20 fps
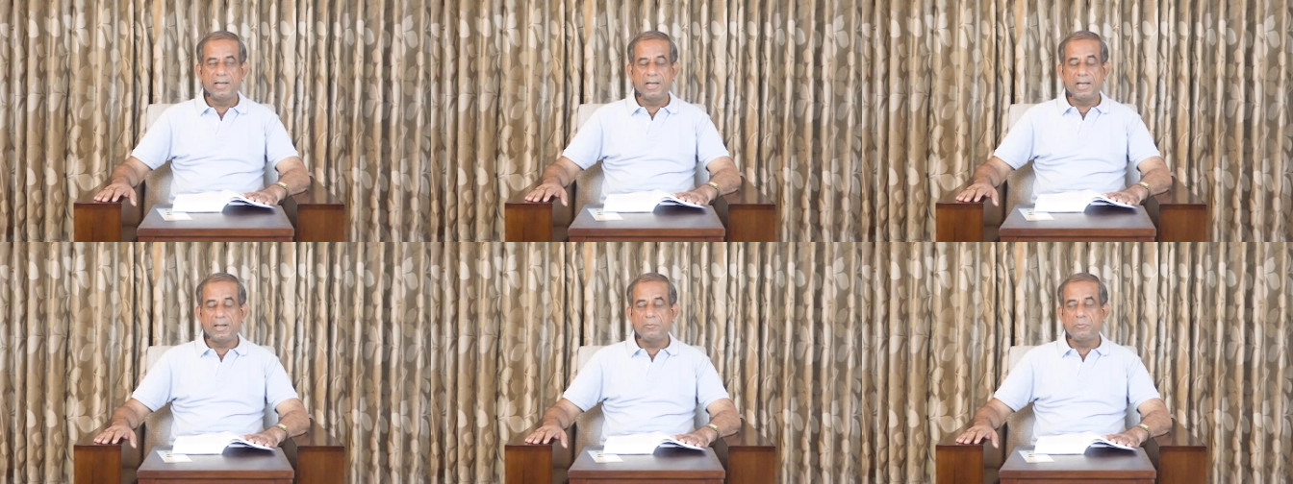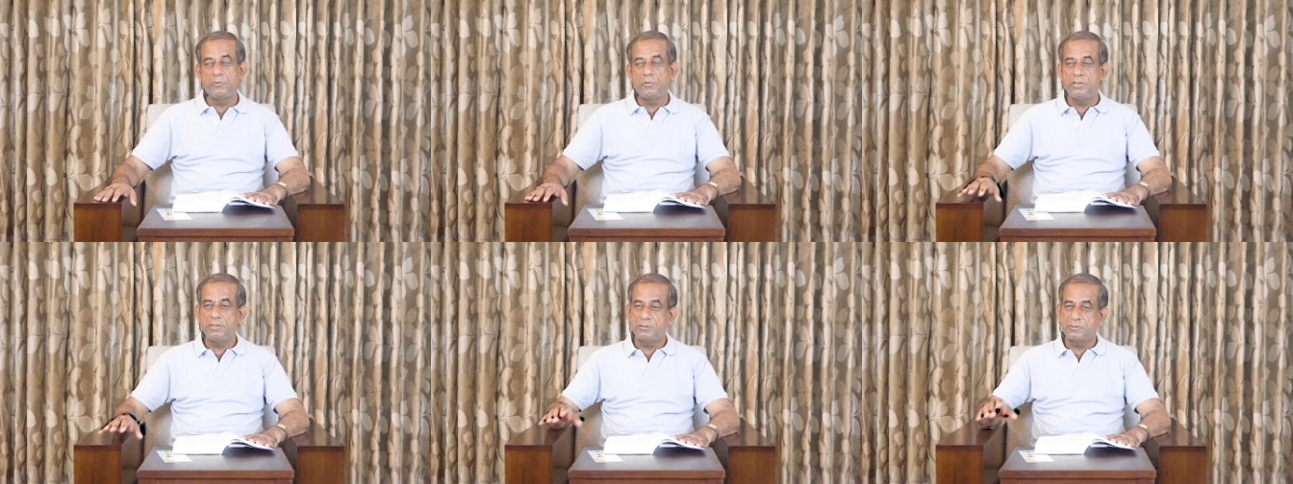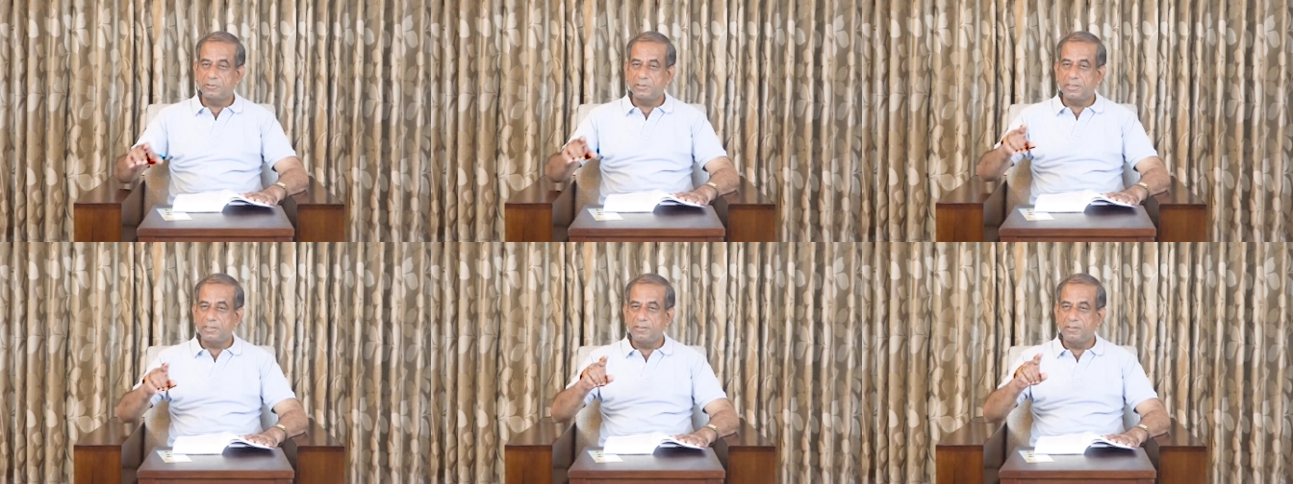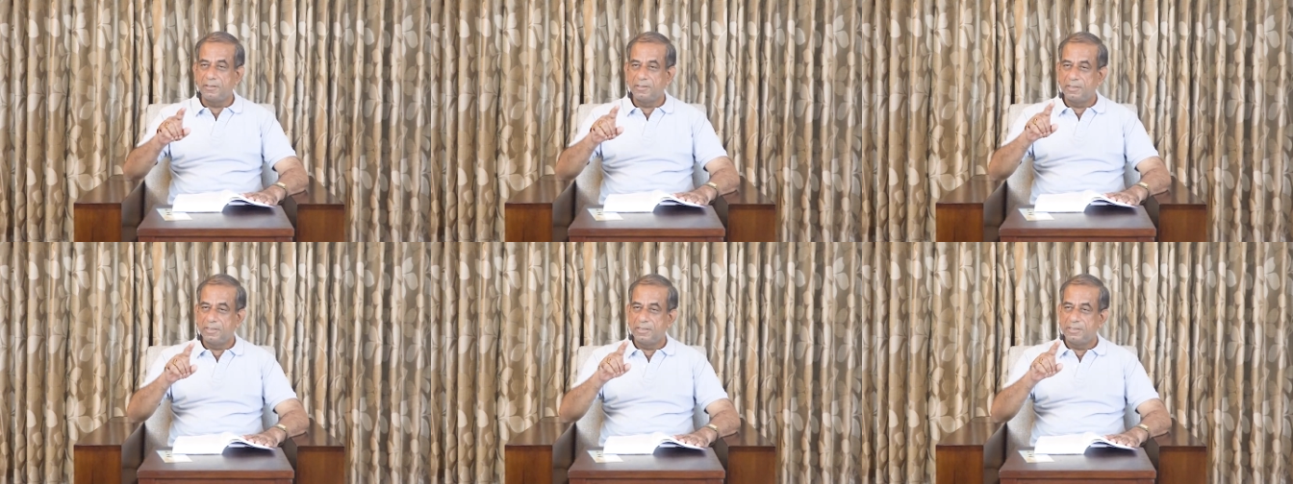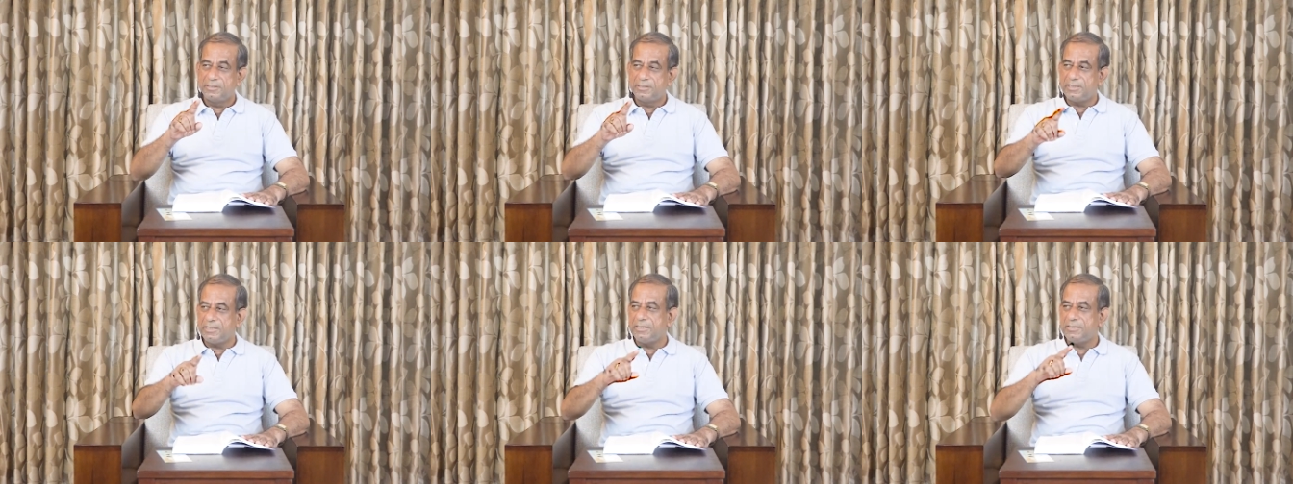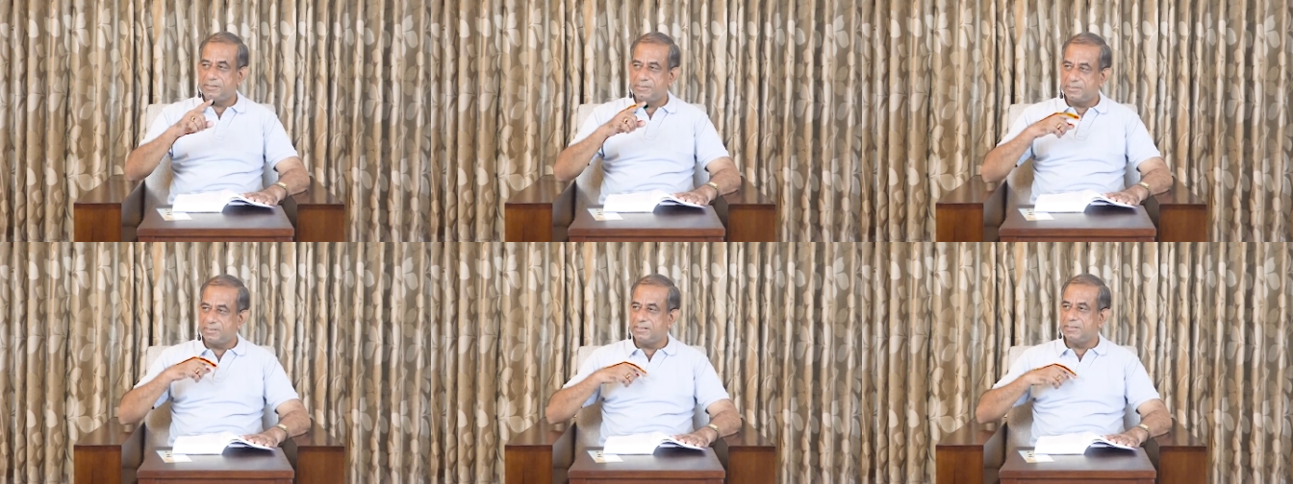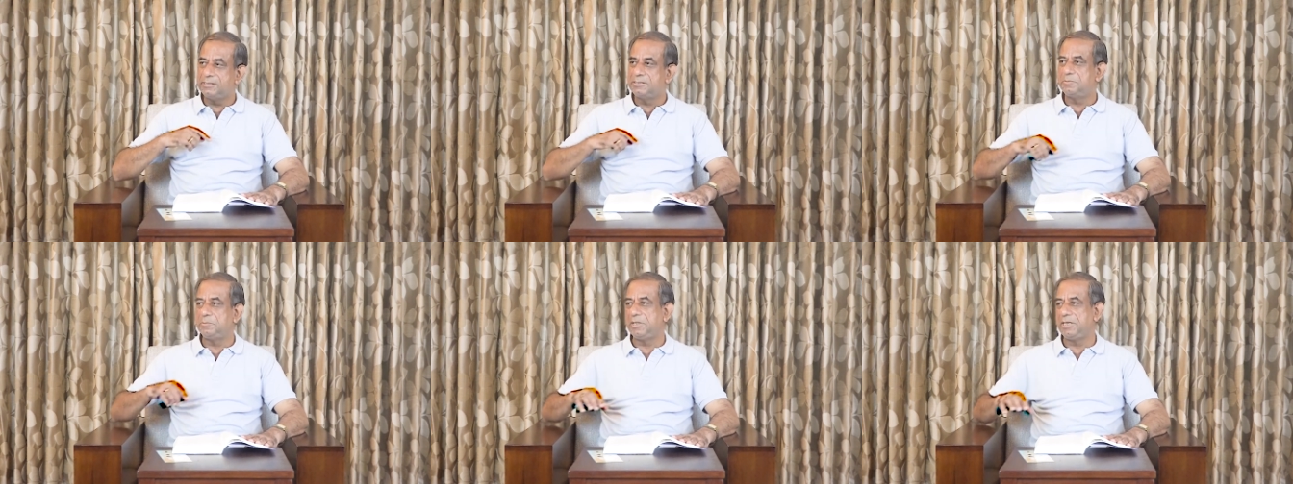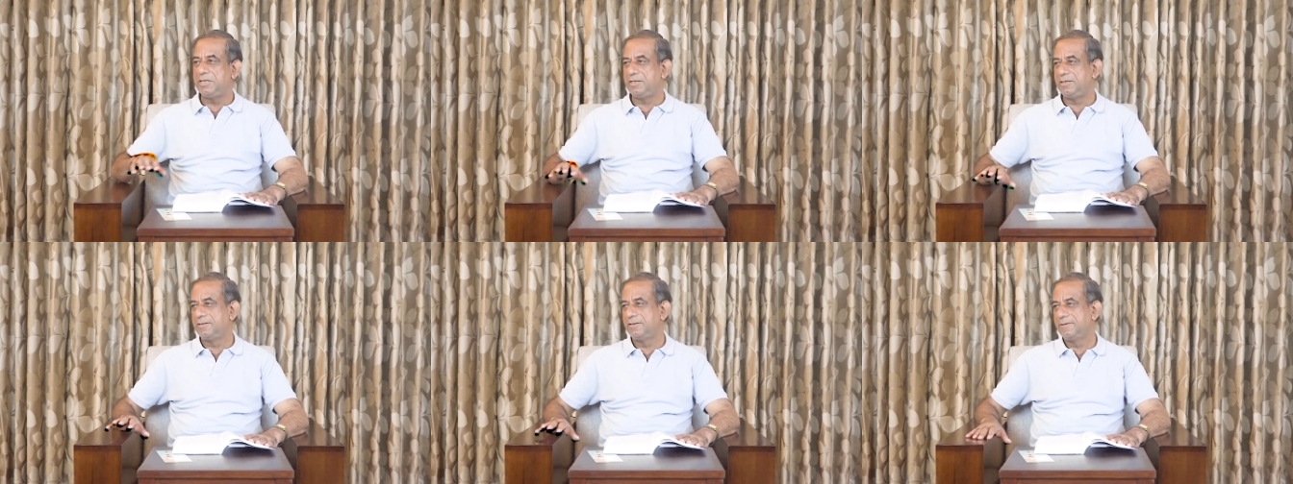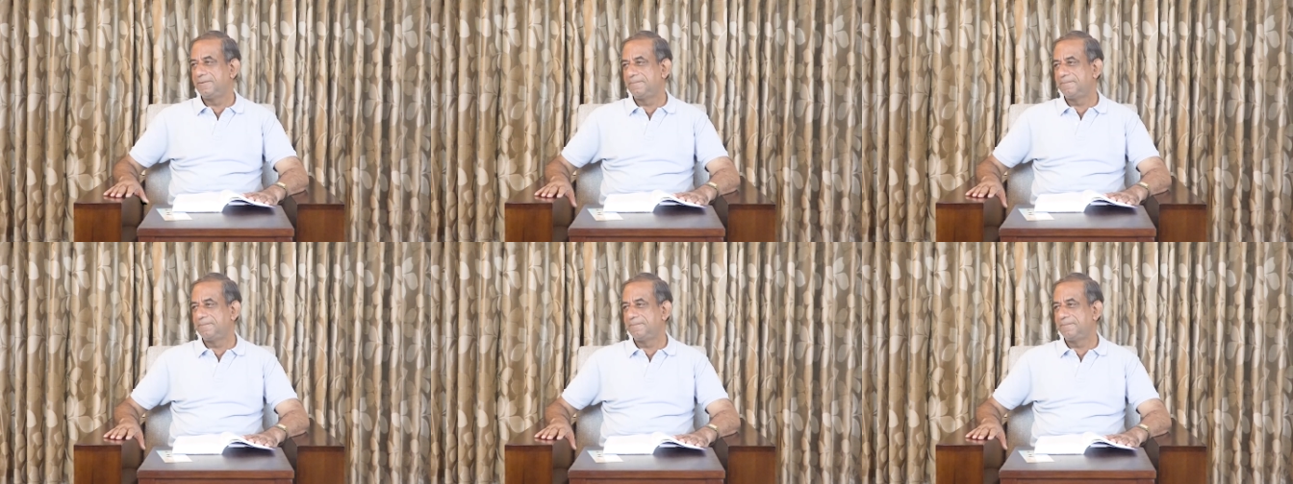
I am going so that she sees me.